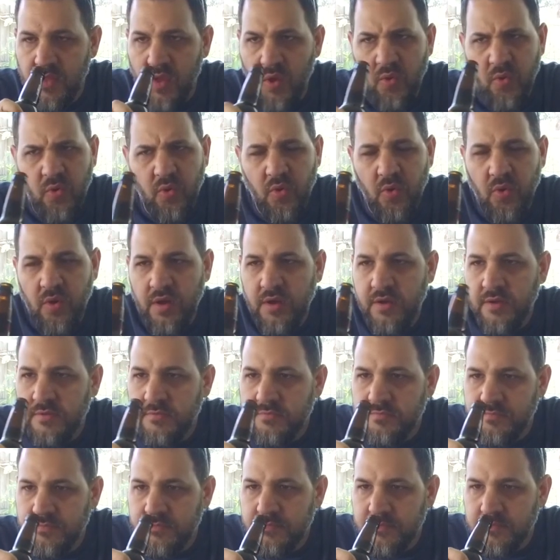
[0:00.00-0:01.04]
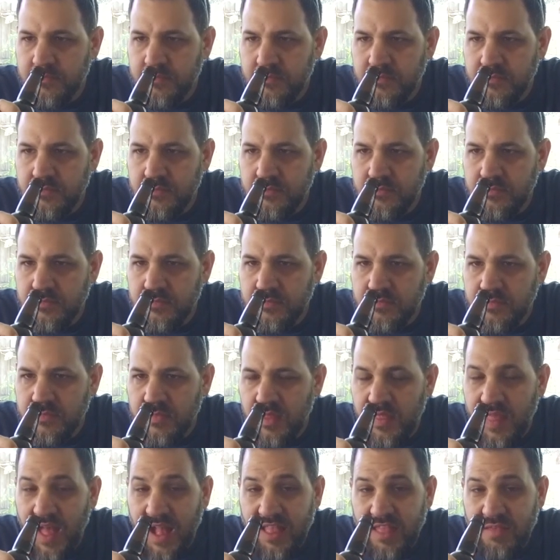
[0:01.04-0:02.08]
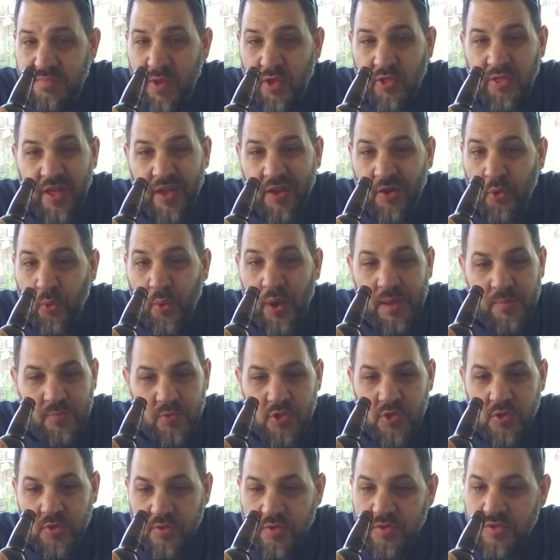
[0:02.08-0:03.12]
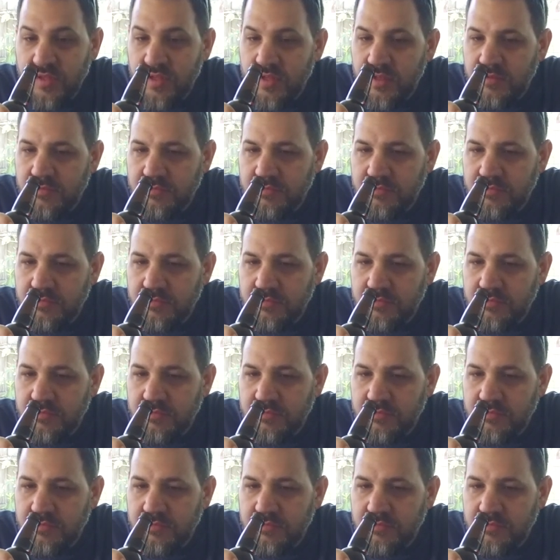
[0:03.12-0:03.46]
Ooh. That smells like grape juice.